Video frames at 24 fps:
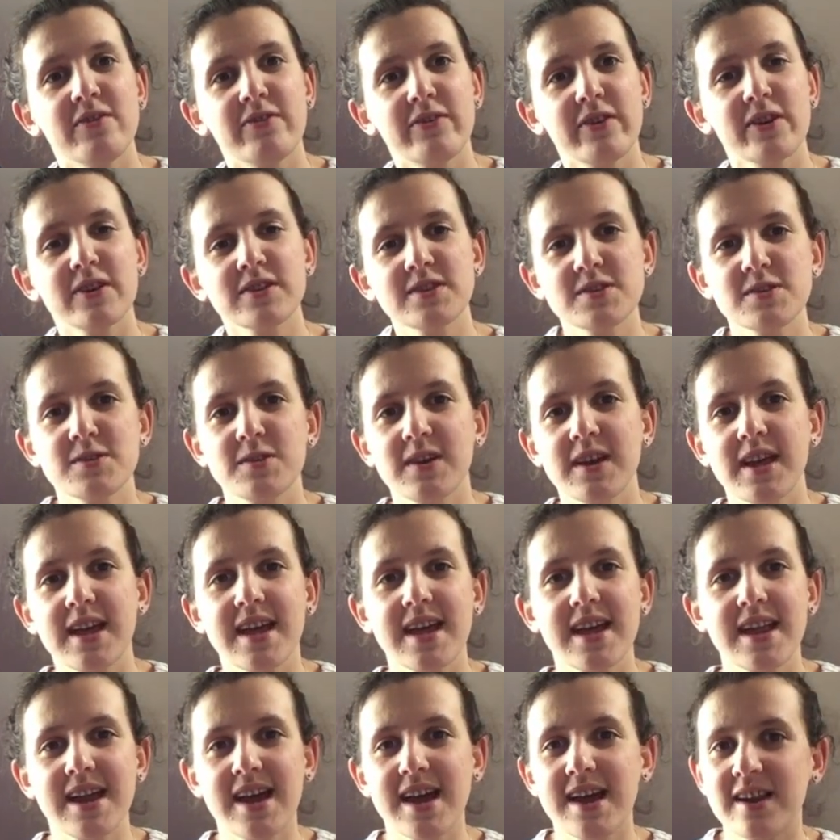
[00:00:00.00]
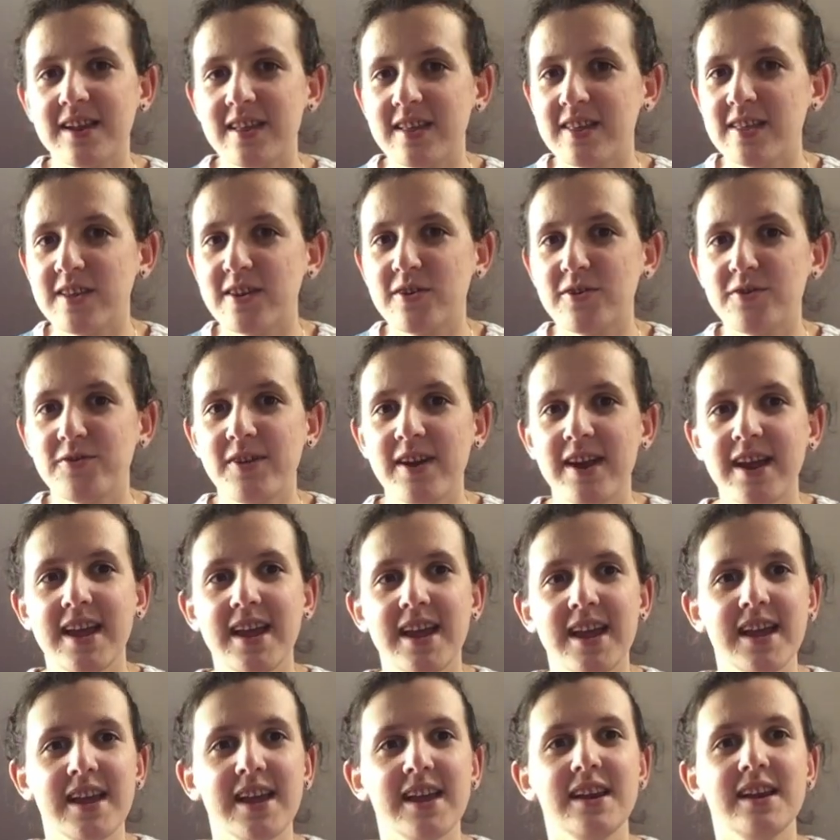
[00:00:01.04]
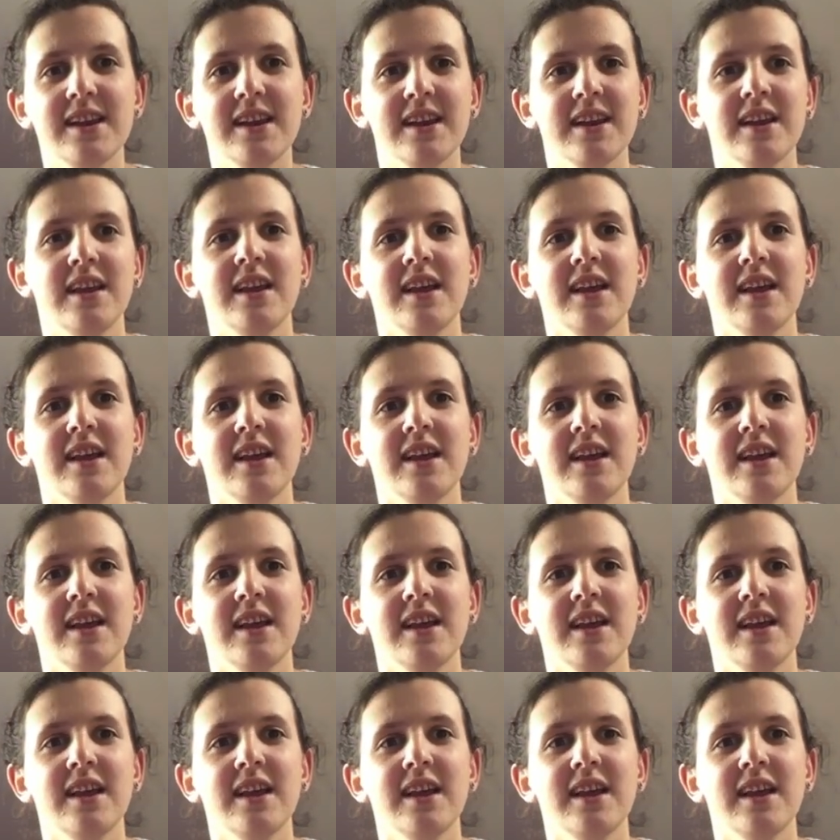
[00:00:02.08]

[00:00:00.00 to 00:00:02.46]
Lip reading: for to get out of the rain.